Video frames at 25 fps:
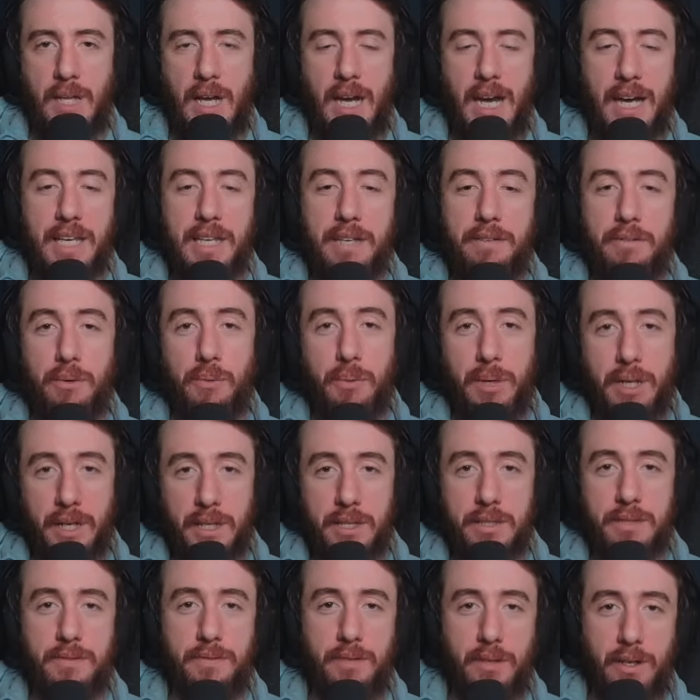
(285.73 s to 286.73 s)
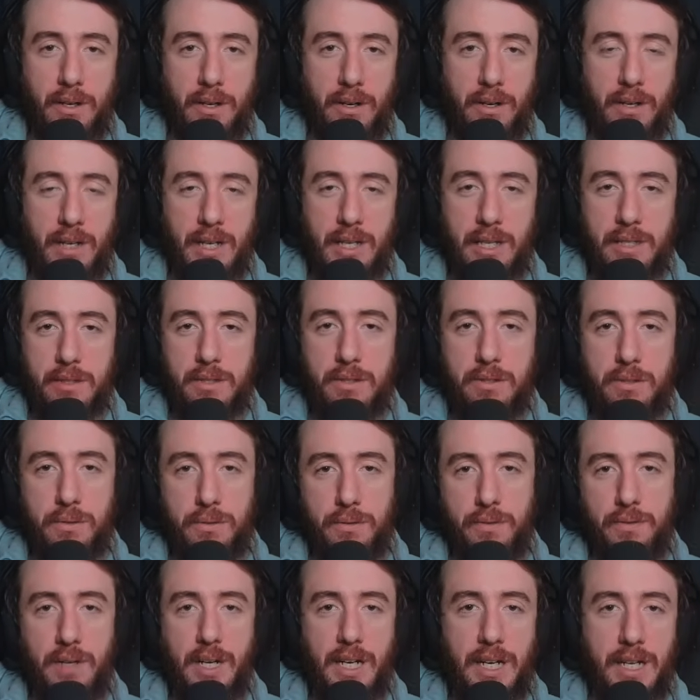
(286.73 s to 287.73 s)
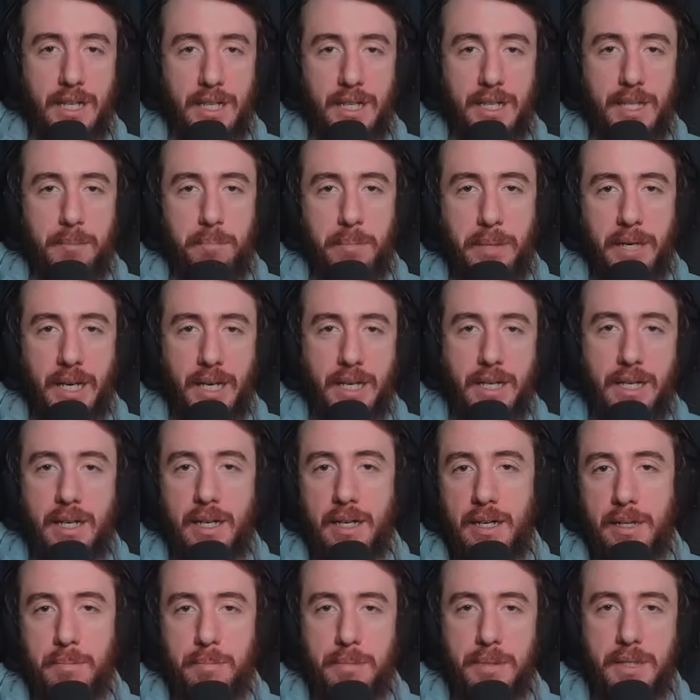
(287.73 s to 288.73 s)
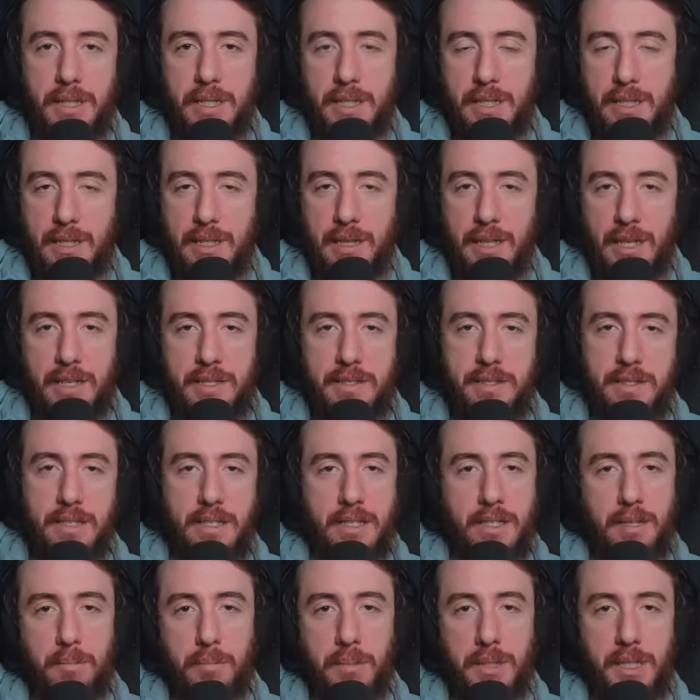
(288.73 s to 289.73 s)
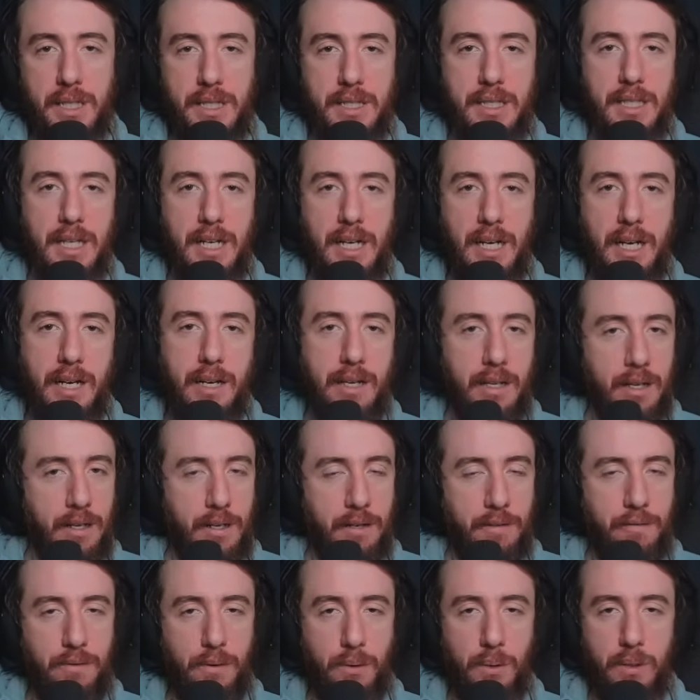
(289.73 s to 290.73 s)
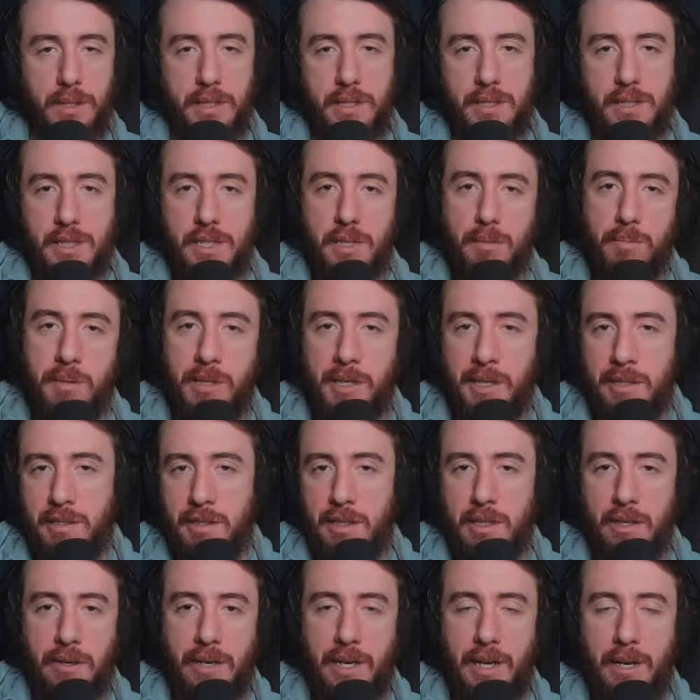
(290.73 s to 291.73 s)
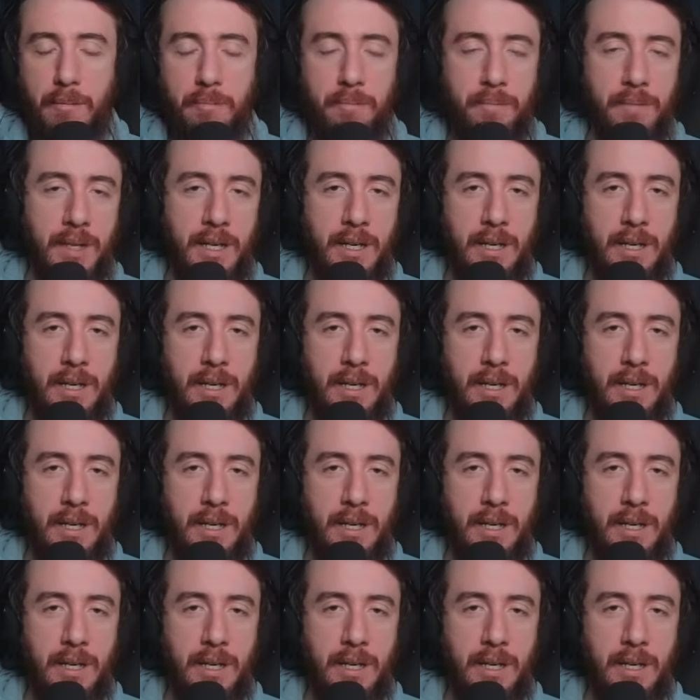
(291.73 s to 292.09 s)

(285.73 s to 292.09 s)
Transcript: I even went as far as to finally pick up the Lycia bloodline for this DPS loadout.